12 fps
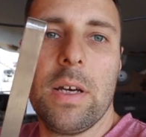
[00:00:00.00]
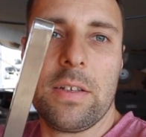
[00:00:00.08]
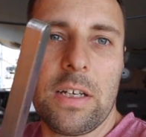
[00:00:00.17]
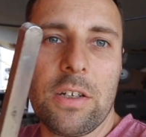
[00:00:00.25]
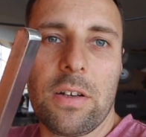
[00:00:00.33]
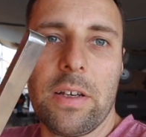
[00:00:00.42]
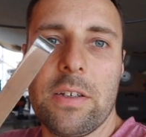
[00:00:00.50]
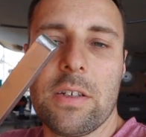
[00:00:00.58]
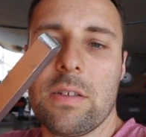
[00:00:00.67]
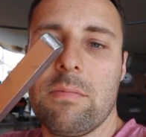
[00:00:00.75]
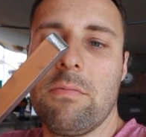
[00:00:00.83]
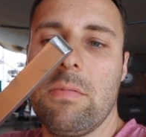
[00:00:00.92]
essentially
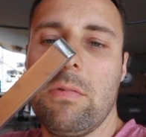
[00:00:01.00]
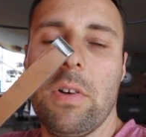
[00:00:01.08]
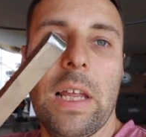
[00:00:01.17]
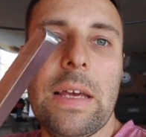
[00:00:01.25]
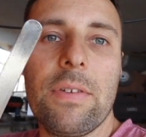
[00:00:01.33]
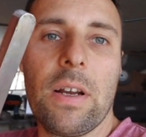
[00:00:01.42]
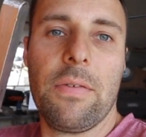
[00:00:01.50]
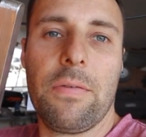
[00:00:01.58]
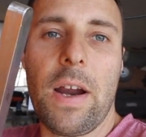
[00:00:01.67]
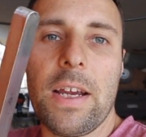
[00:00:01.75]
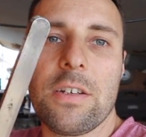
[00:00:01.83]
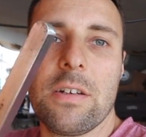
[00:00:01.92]
just relieved it a
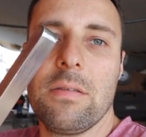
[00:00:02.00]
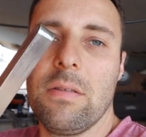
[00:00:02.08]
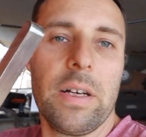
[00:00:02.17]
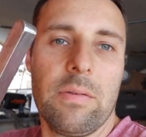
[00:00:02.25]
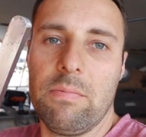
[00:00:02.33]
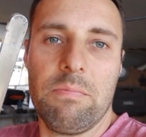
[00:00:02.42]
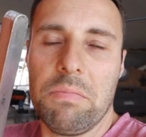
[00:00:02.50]
fraction, like,